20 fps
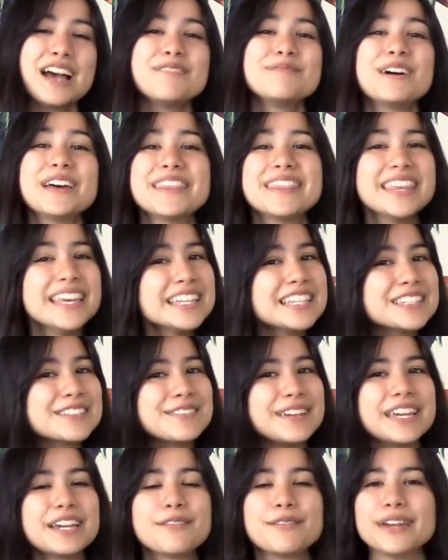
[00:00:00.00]
but this
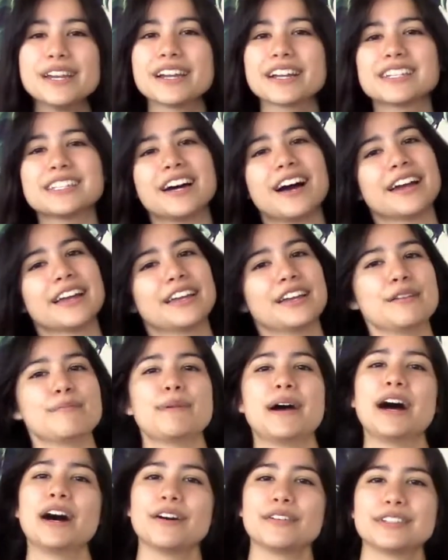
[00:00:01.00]
week we are talking
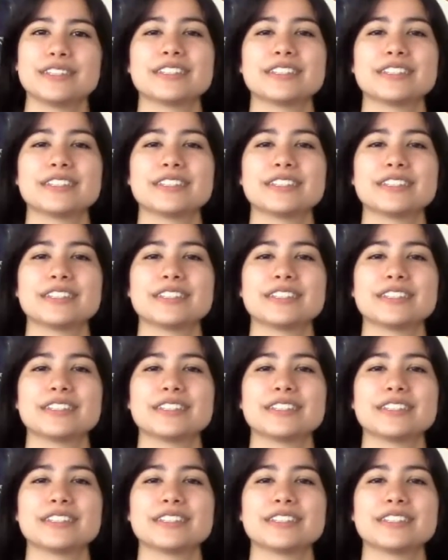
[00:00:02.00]
about